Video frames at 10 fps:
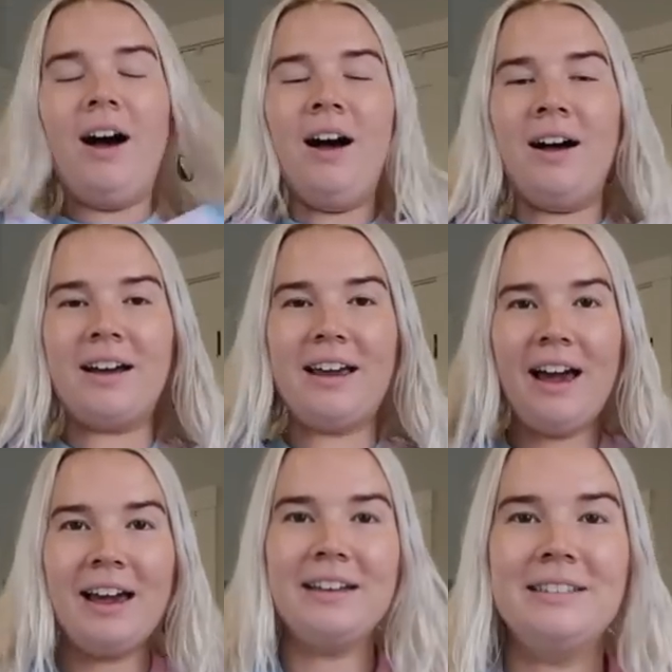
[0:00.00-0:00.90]
Oh
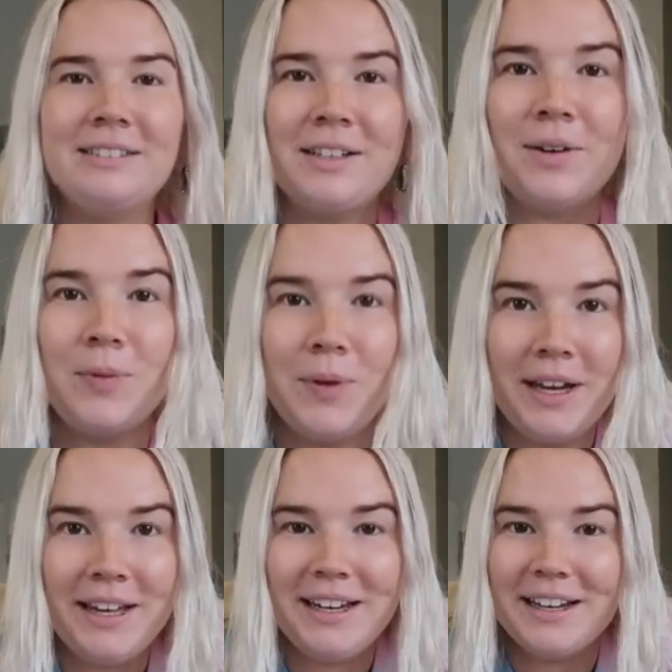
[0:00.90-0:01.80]
guys,
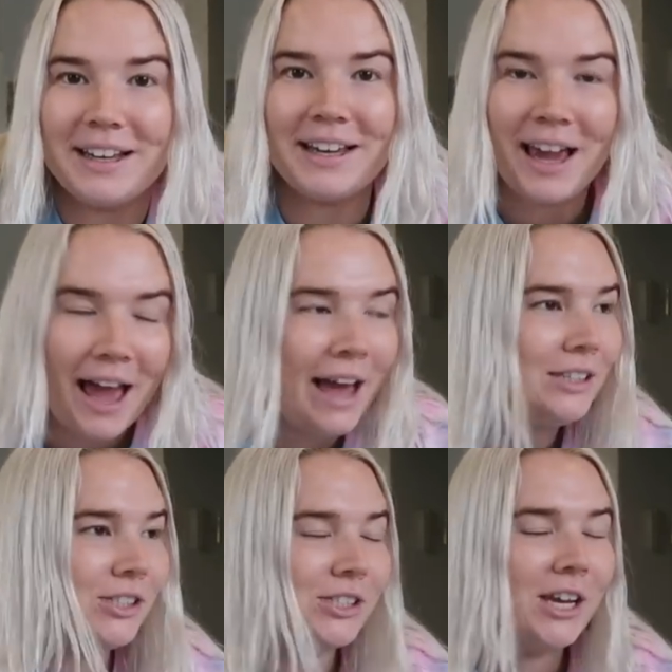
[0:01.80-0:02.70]
we need to
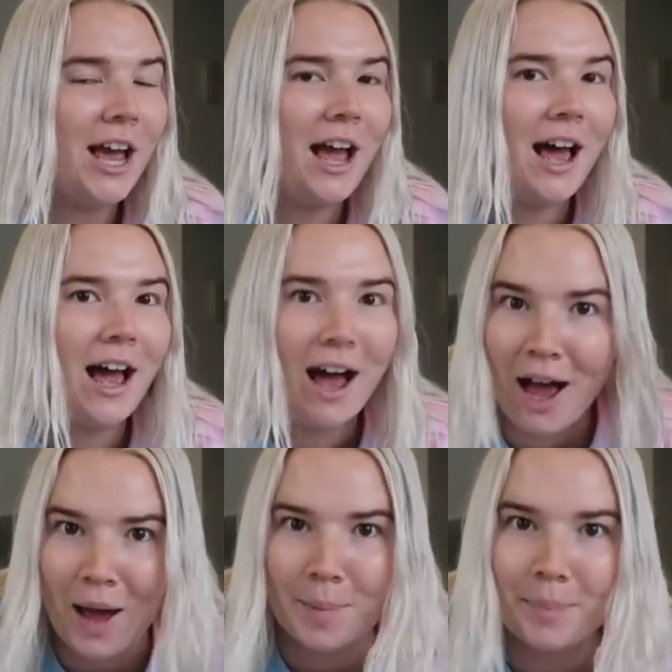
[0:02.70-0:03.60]
catch
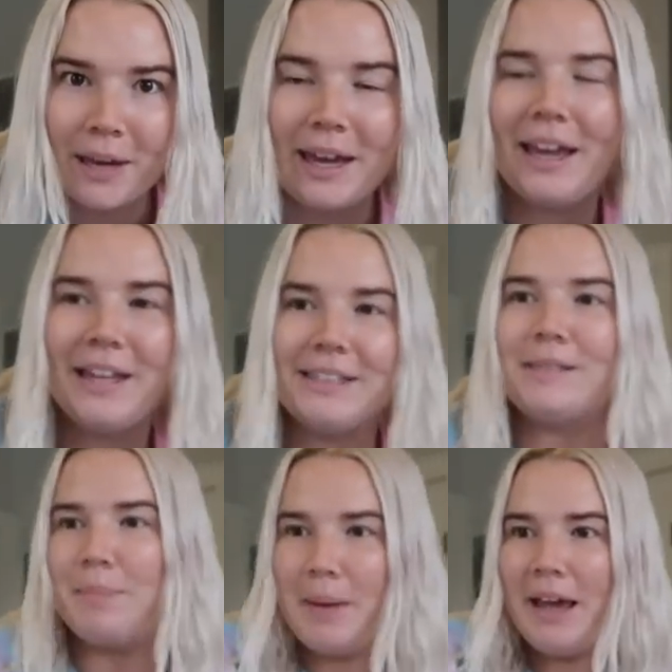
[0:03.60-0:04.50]
up.
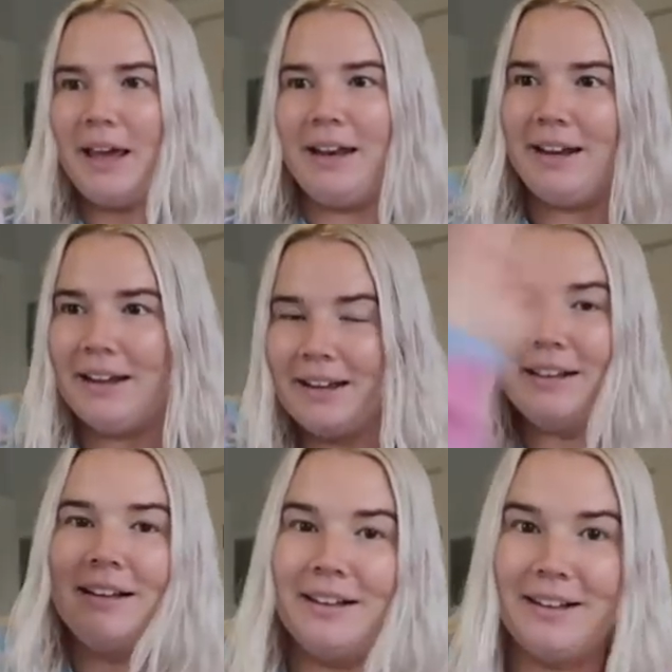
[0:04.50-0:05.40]
It's been
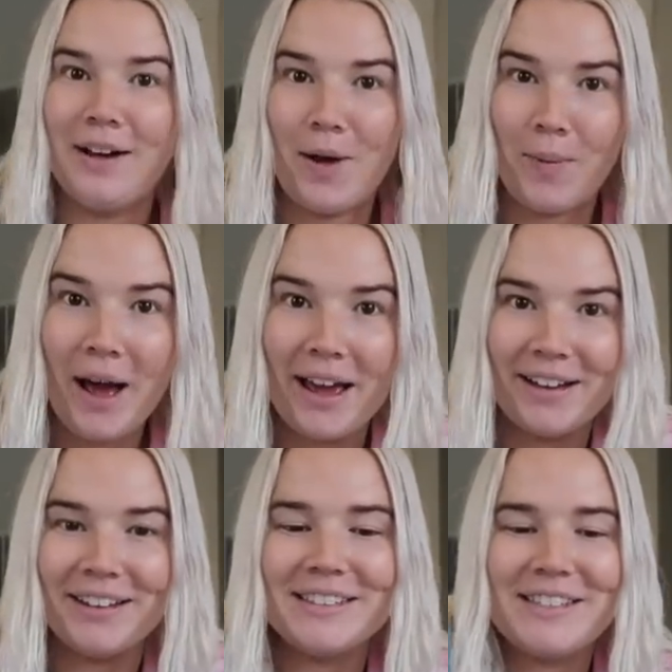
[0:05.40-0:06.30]
a
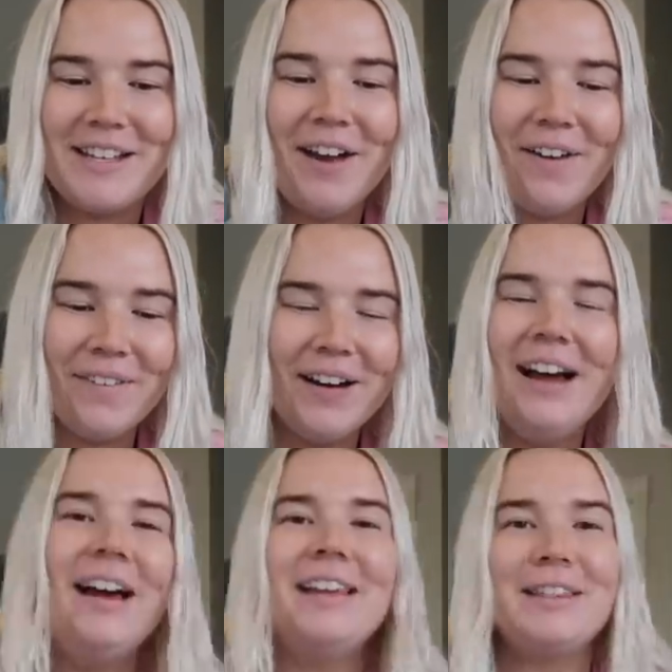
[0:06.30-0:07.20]
while, so
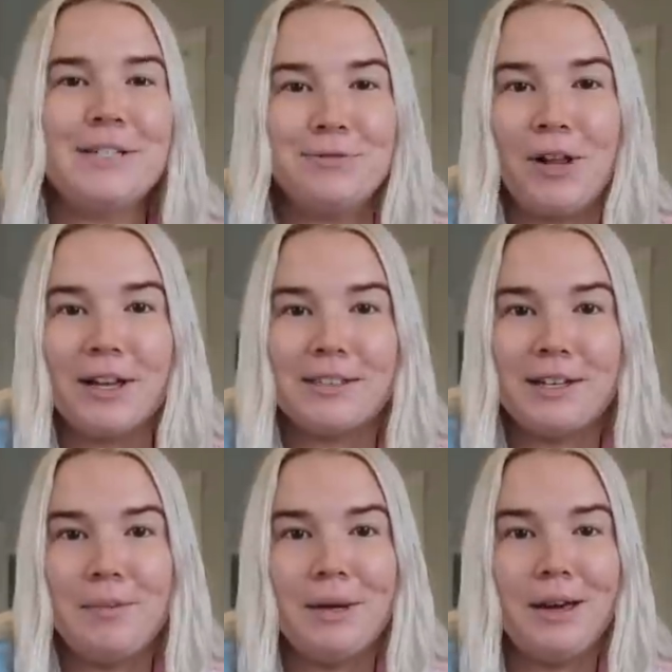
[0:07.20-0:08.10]
this vlog is
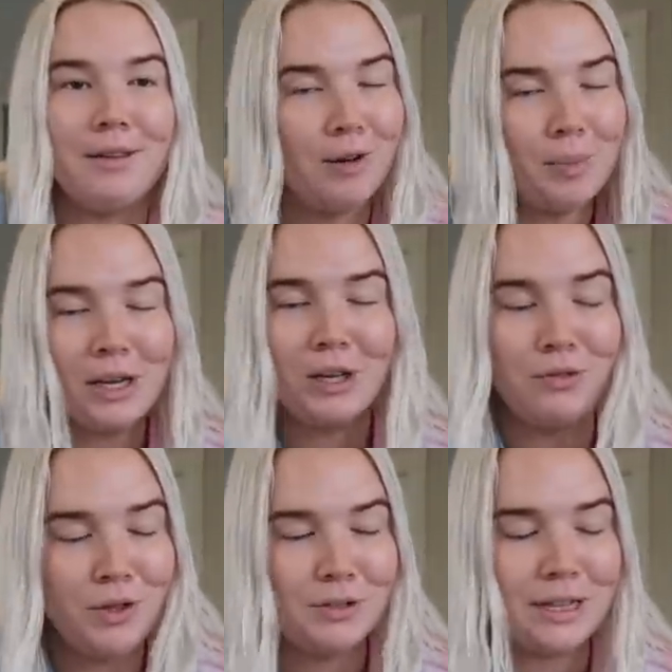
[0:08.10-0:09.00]
gonna be a little bit
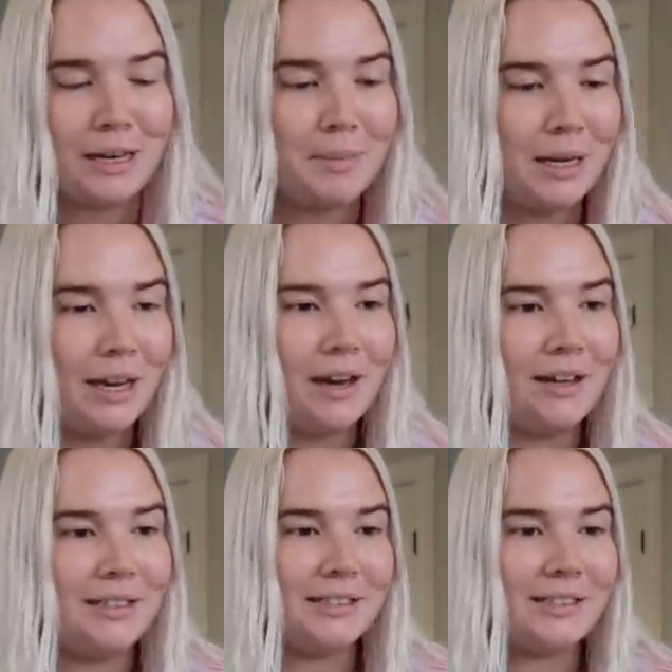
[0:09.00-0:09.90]
confusing
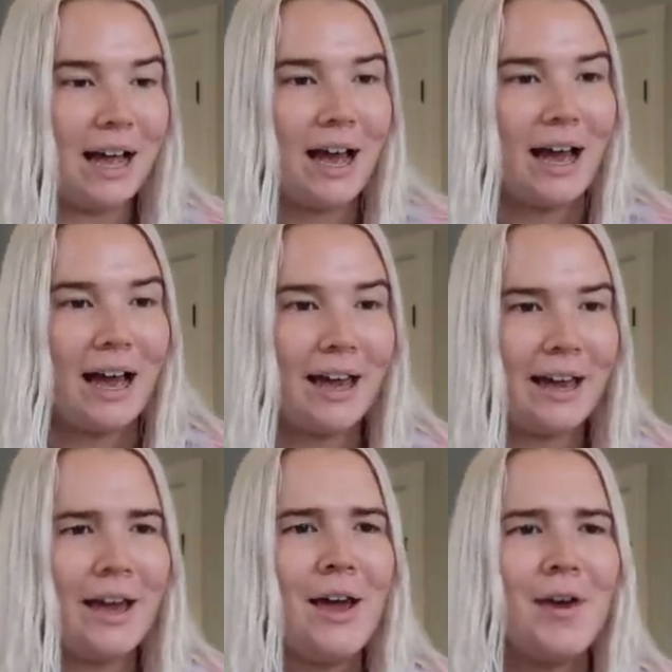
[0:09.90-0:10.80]
because
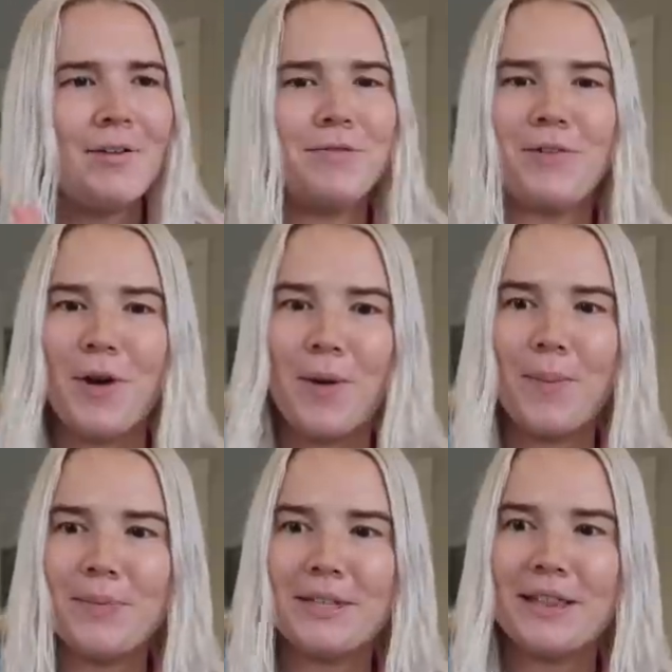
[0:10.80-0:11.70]
I
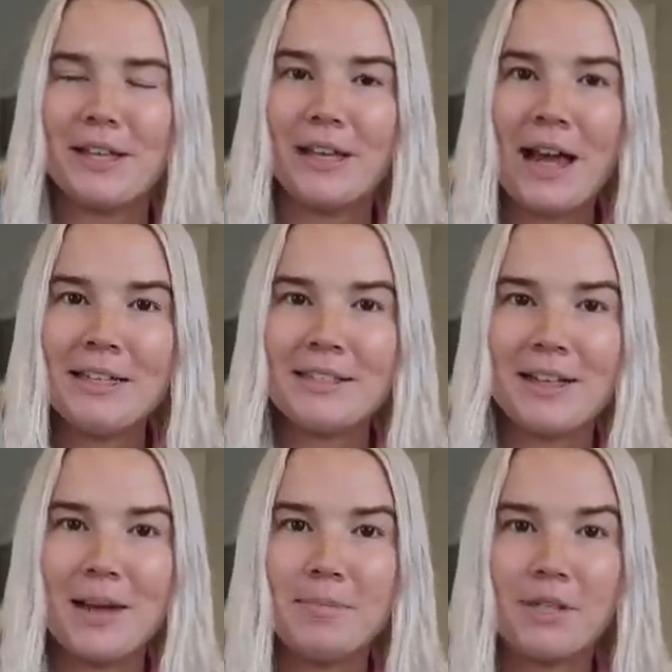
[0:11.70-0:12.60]
filmed the last
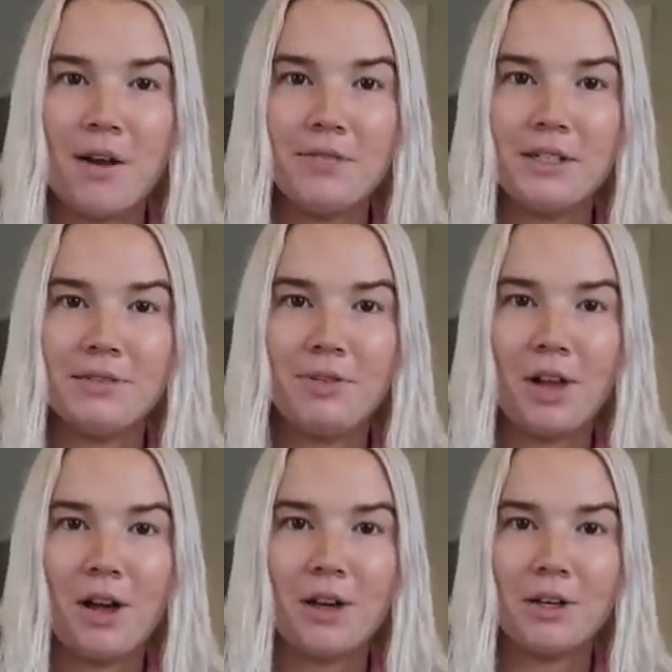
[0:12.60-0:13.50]
clips of this
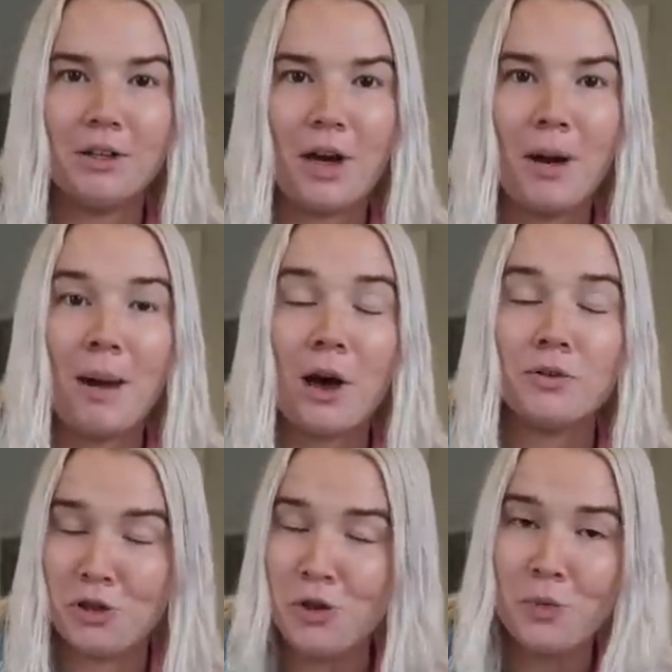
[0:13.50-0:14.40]
vlog
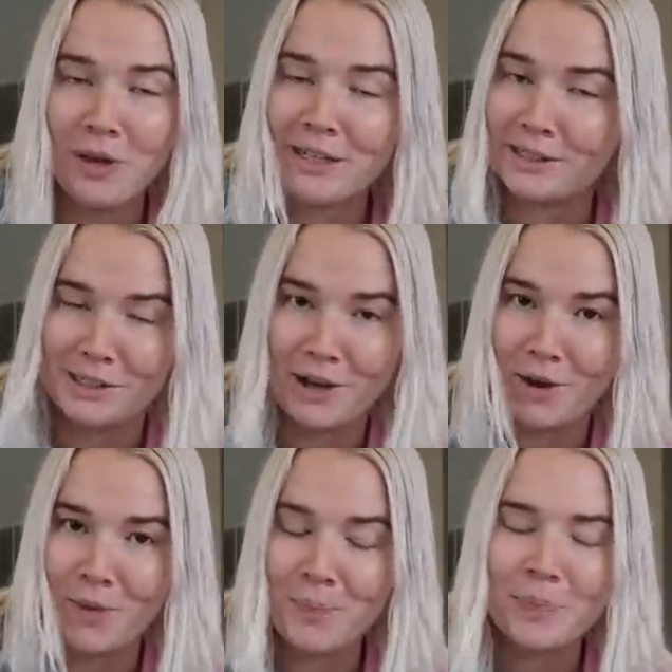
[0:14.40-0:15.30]
about 2 weeks
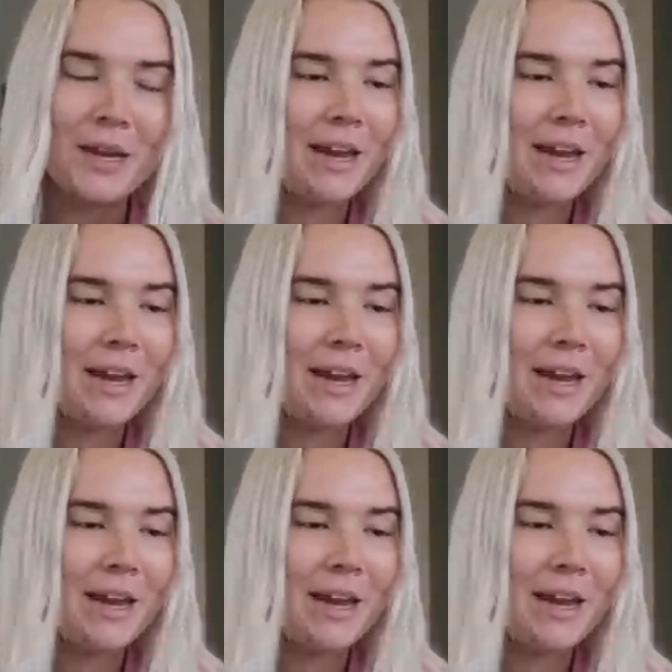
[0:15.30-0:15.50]
ago,